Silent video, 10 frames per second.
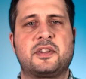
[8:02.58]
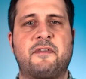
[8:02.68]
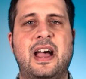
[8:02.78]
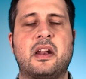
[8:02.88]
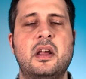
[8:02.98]
In
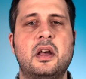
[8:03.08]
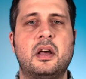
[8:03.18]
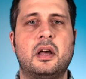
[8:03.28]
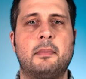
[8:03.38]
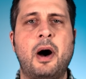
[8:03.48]
fact,
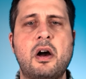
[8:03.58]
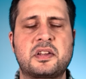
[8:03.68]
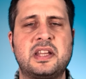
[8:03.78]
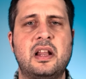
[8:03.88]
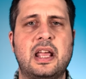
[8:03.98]
Mark
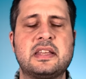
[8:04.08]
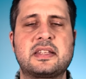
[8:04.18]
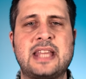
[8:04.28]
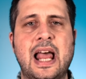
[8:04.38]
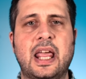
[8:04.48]
Steele is
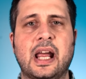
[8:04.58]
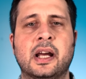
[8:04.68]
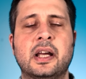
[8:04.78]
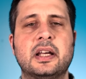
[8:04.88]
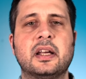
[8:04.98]
telling
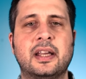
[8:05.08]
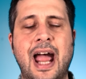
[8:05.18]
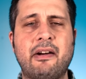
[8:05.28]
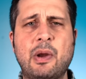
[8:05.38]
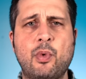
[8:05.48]

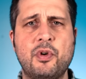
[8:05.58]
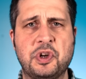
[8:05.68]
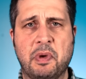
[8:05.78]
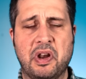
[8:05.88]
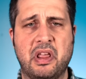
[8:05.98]
Gary
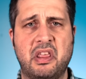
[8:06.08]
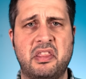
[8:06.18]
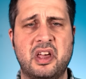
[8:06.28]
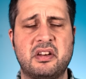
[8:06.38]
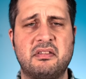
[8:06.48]
Waterman
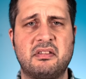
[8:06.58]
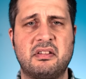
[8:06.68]
that